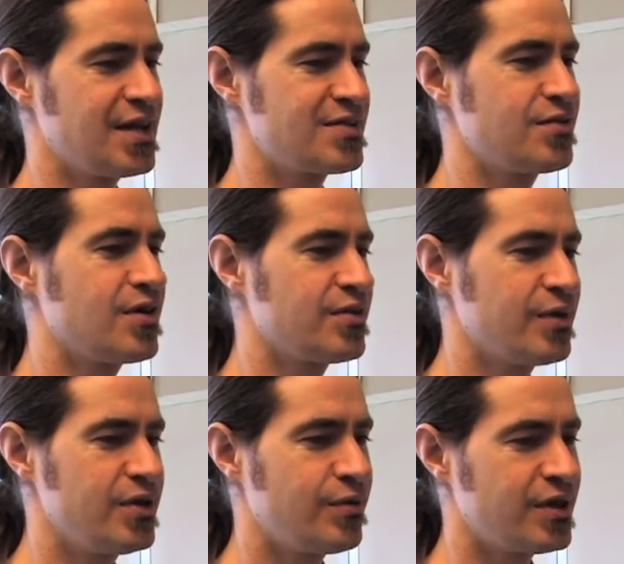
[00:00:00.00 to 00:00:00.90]
hasn't gone the
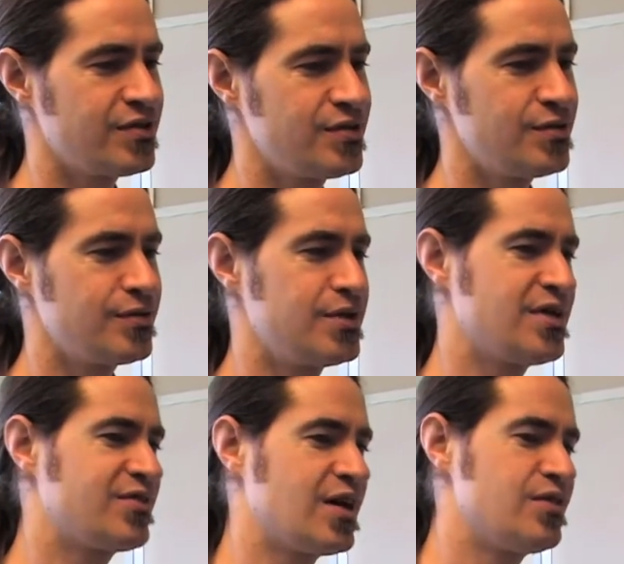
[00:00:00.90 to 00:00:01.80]
way you want it to, and you
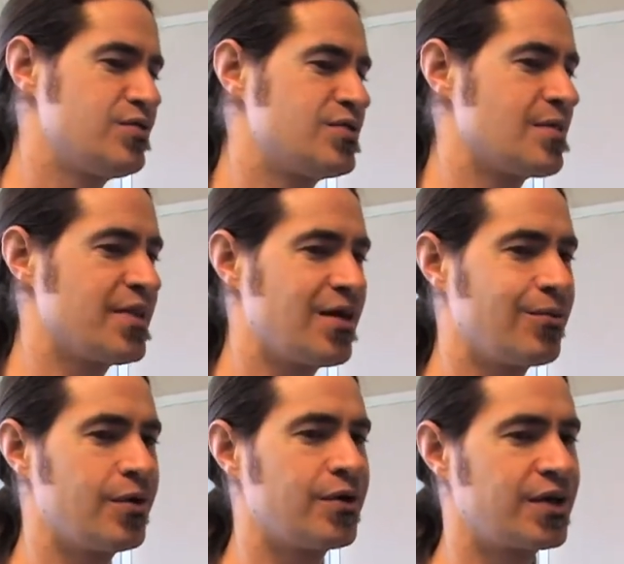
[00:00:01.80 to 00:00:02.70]
have to undo some of
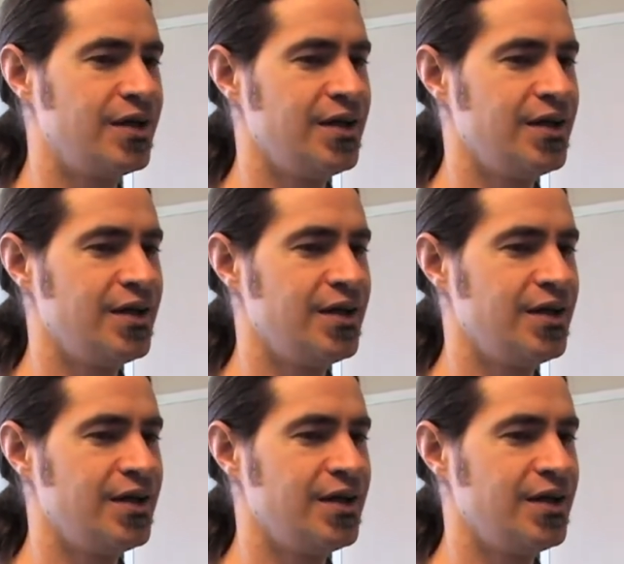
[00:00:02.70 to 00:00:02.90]
that work.